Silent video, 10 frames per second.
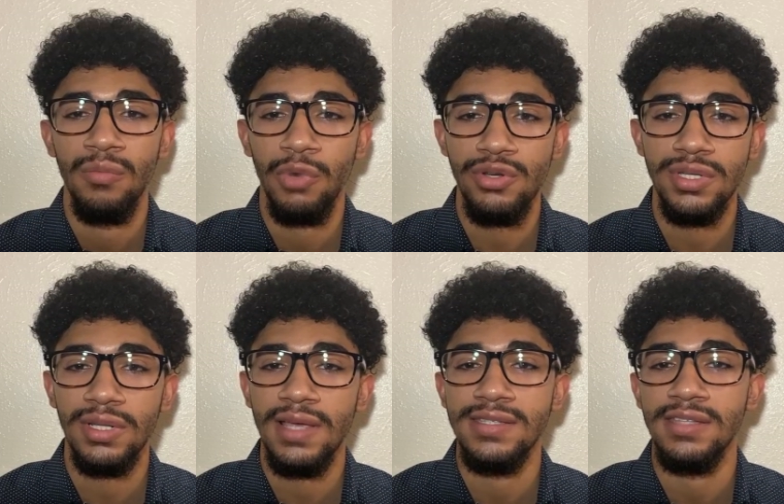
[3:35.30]

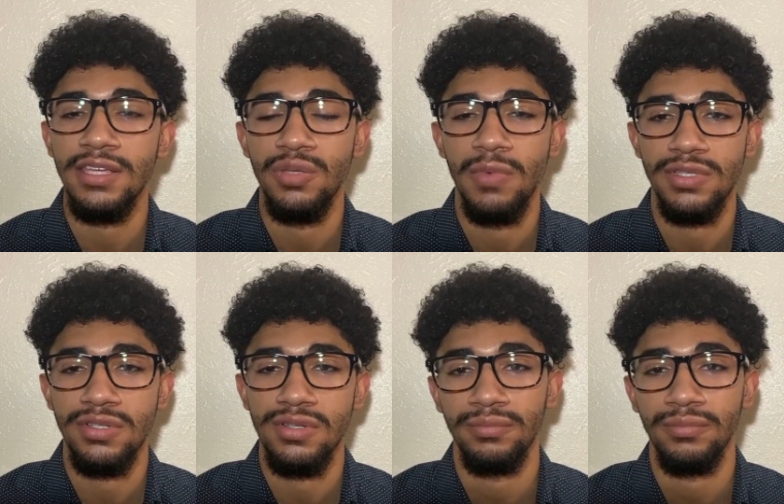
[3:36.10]
personalized thank you
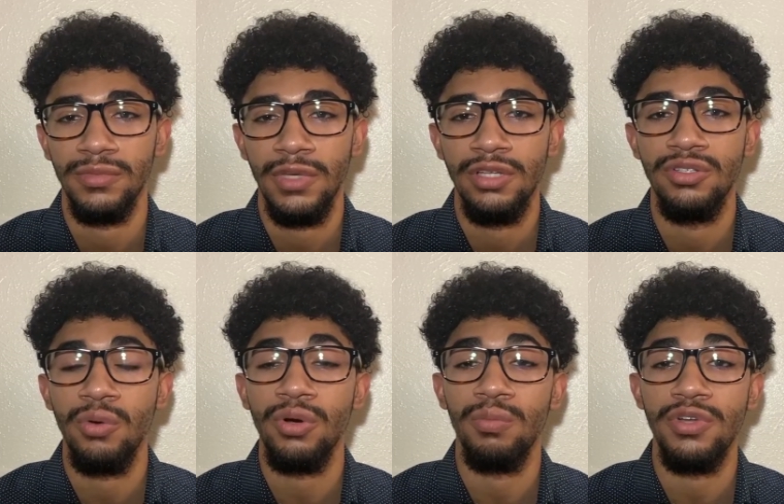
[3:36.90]
messages,
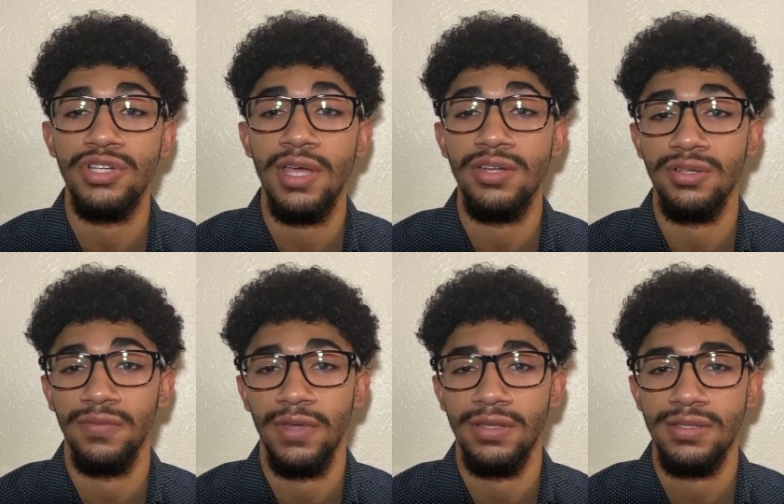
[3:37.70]
donor appreciation
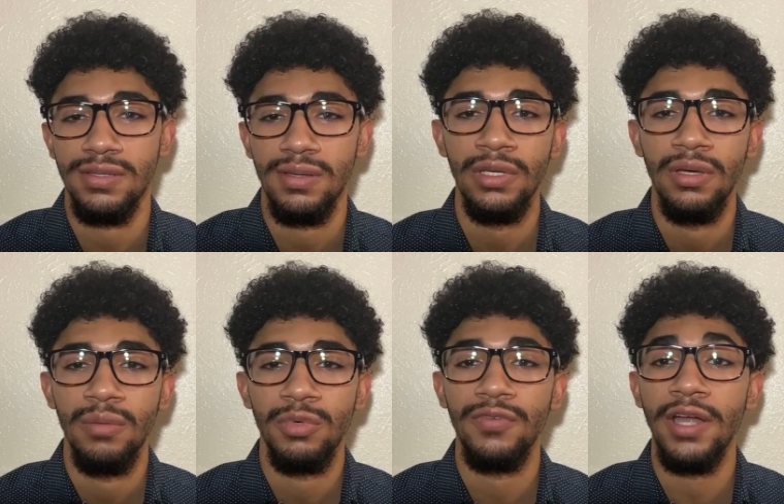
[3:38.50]
events,
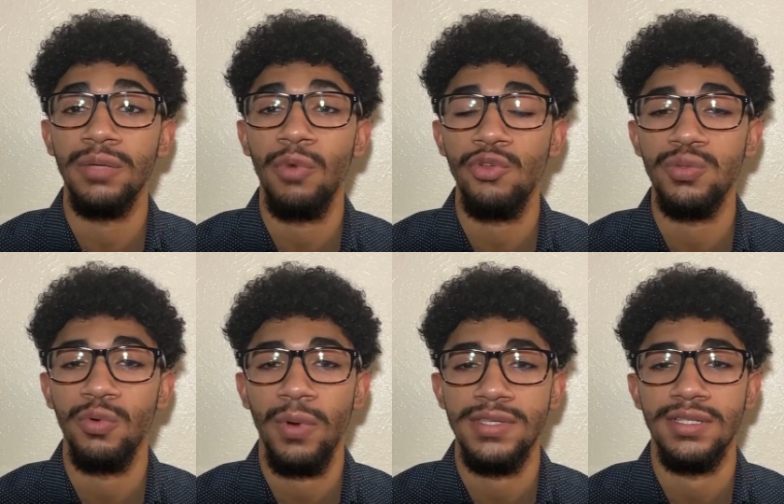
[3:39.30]
providing multiple
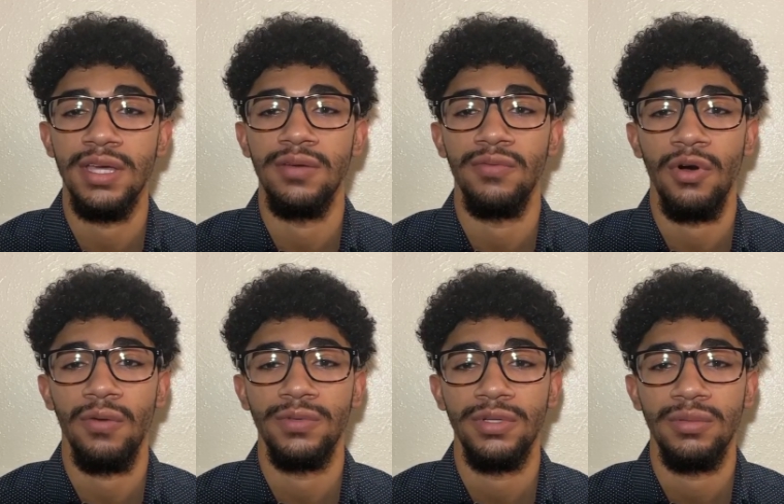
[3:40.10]
ways to get involved.